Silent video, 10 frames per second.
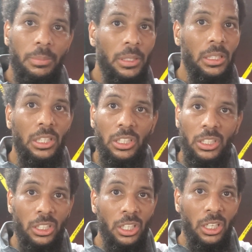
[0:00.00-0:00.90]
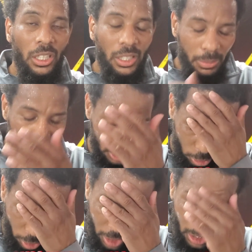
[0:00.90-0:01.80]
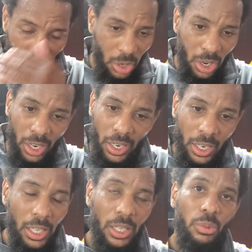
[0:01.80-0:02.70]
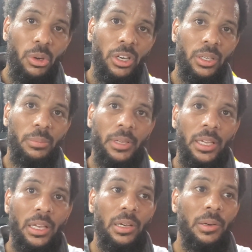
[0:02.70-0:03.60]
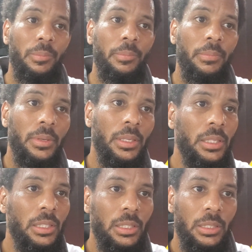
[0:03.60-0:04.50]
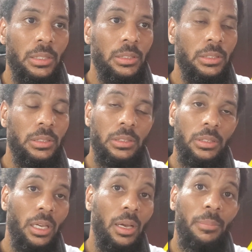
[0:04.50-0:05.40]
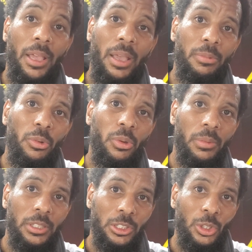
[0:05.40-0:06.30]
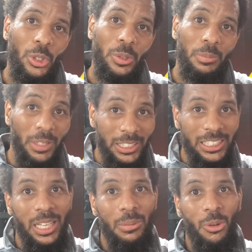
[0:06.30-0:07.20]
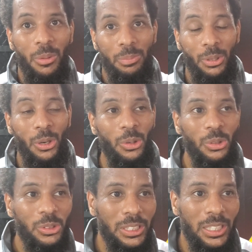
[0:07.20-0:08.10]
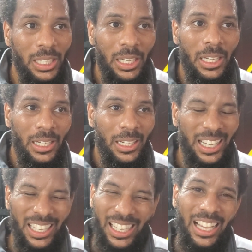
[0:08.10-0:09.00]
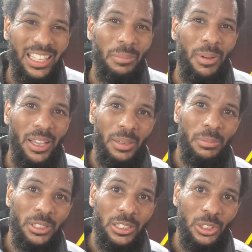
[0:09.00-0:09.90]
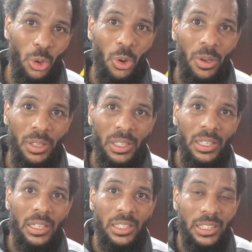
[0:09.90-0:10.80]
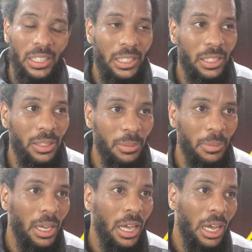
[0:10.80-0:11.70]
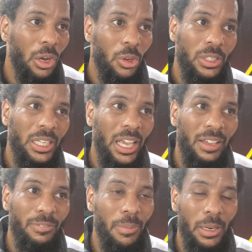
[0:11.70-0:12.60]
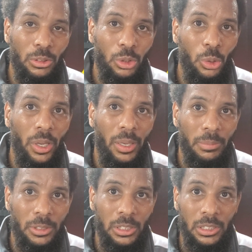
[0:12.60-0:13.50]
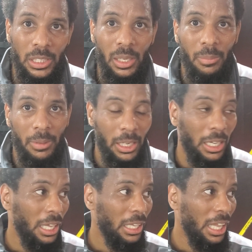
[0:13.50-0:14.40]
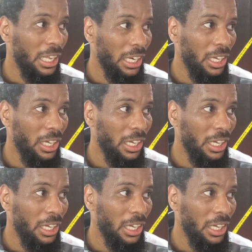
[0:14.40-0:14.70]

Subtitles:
He's been looking good. He's been training hard. He working, man. I'm happy with my stable of pros. I got you. My amateurs going again. I only have about two amateurs now, but I got a lot